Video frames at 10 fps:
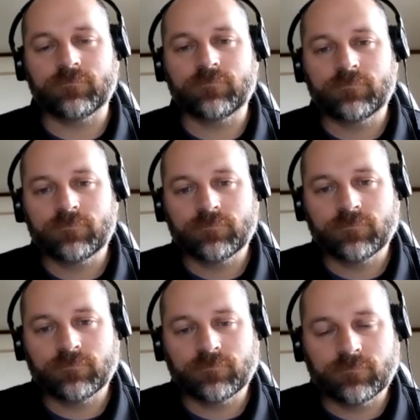
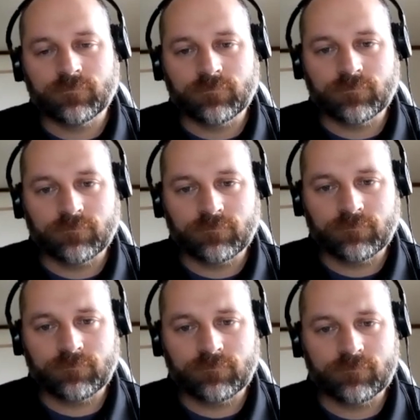
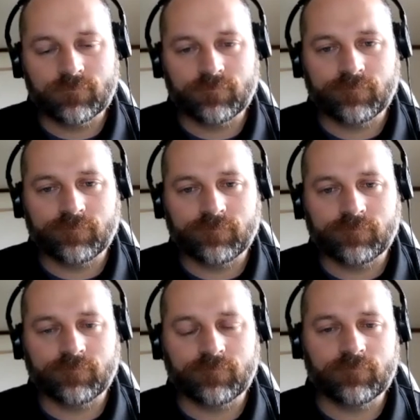
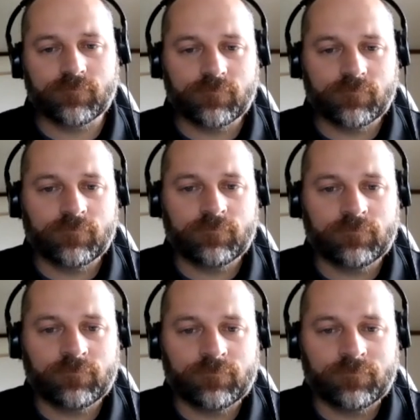
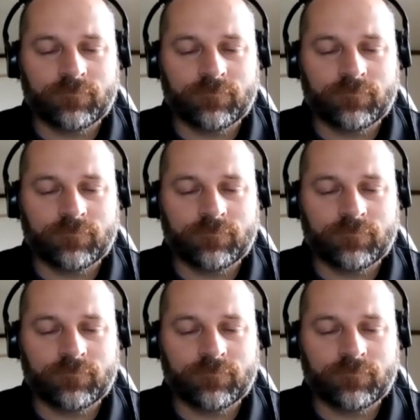(not speaking)